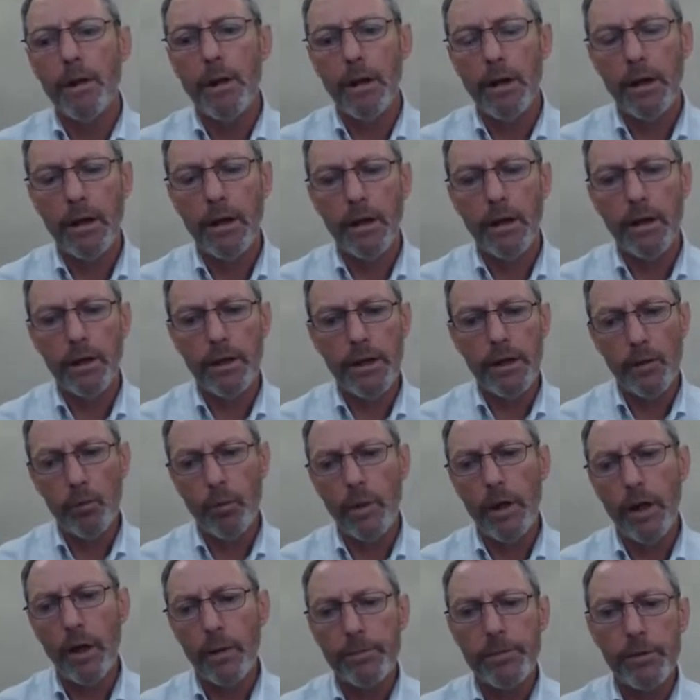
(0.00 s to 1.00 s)
uh, you know,
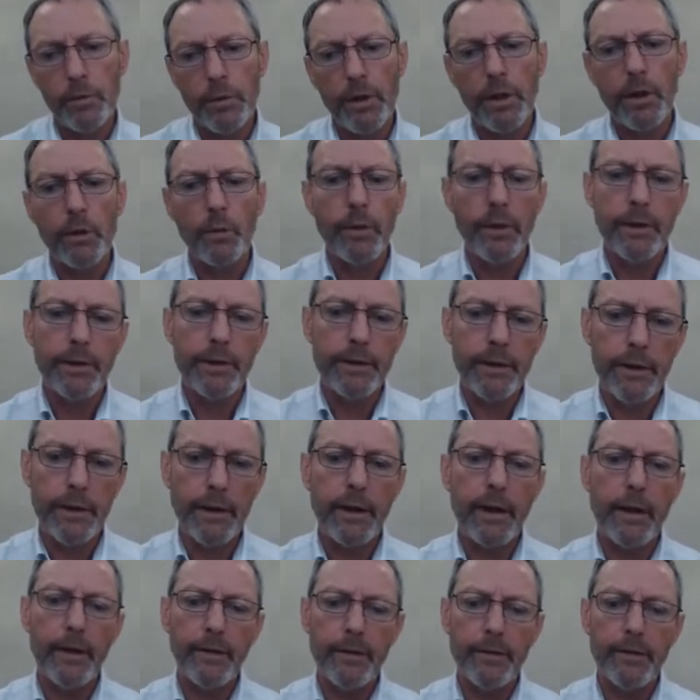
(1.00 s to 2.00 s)
we hope to work with
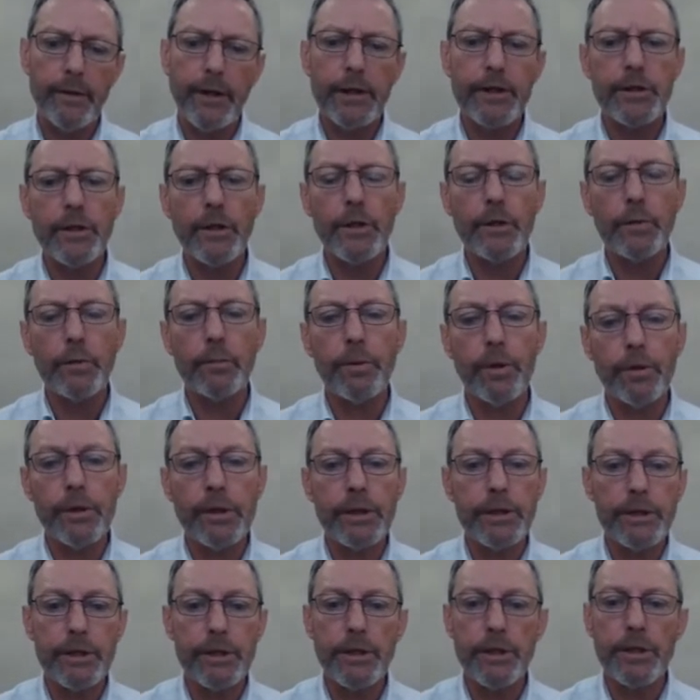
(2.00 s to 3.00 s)
uh, other external
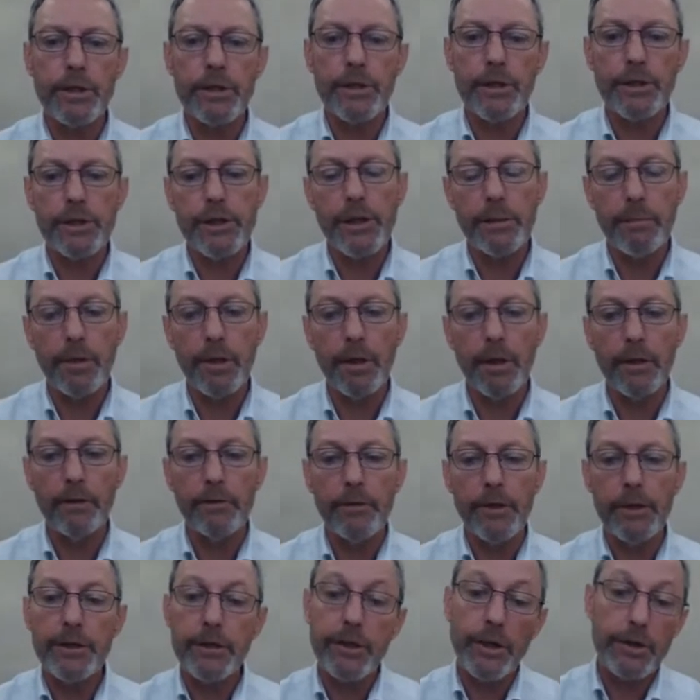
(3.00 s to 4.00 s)
bodies to, to stimulate
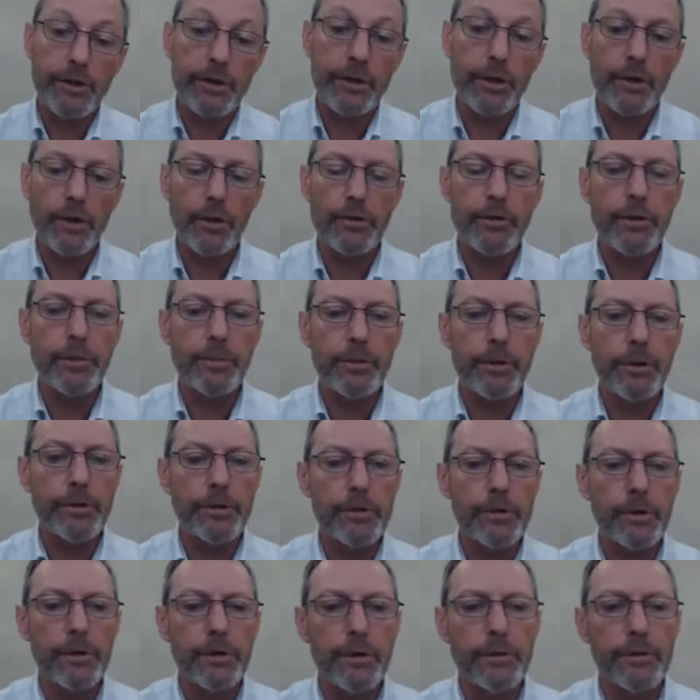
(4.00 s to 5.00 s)
research and
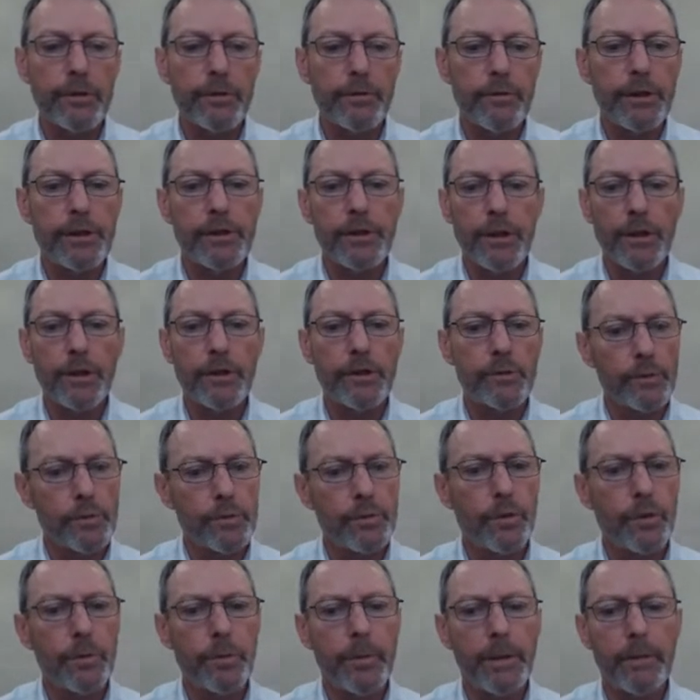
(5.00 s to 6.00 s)
contribute to, to research. We'll
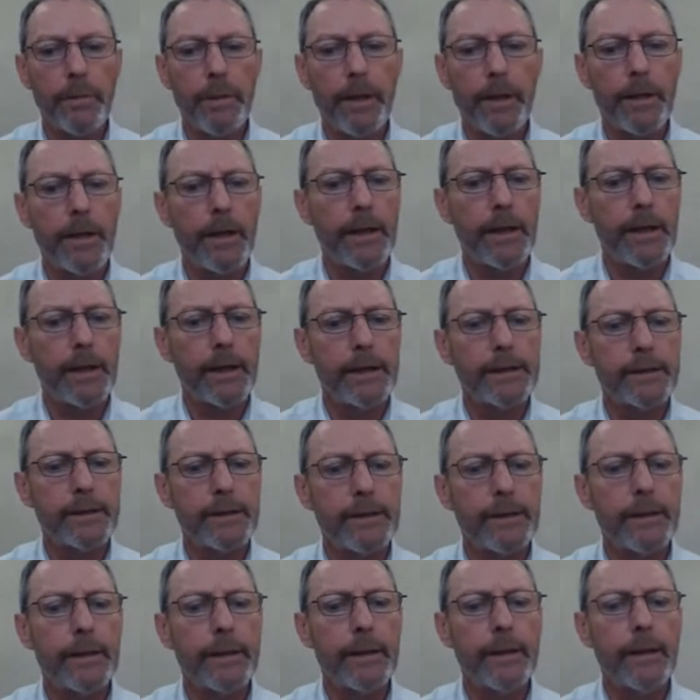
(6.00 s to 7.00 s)
talk a bit about that
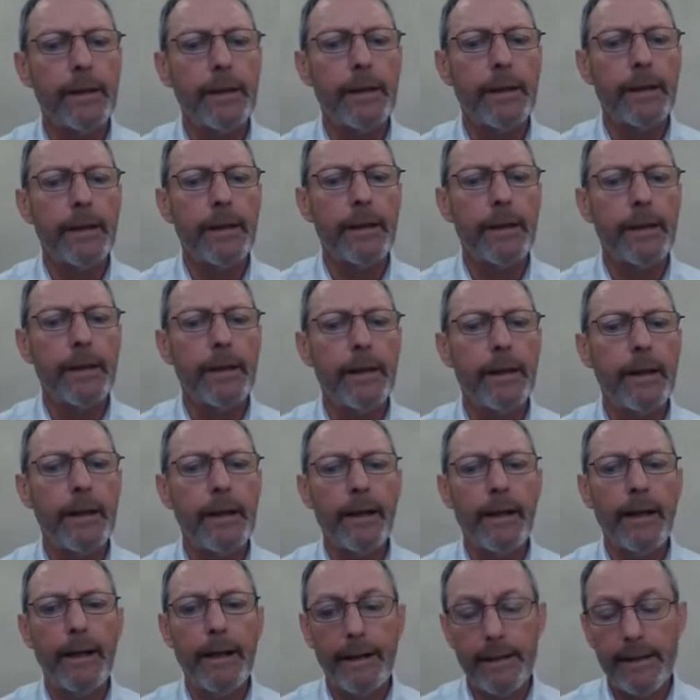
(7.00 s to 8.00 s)
later. Uh,
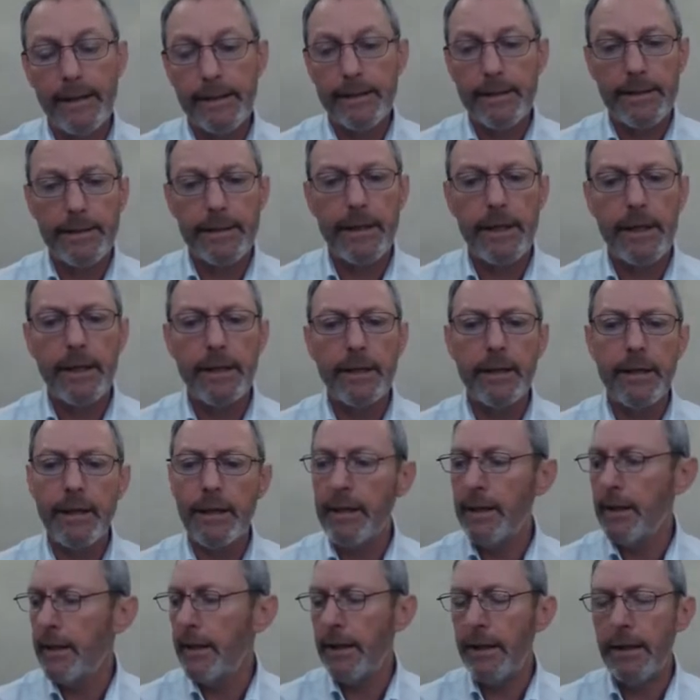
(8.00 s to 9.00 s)
and as I said,
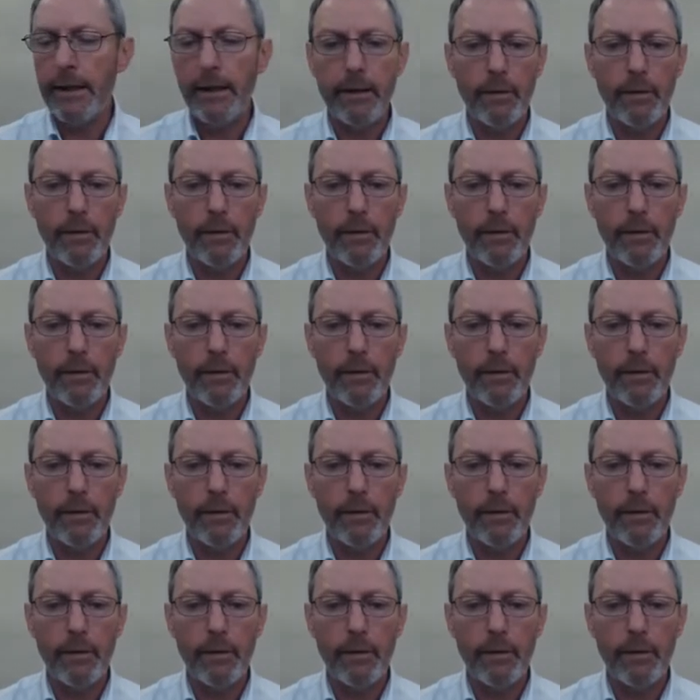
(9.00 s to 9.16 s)
the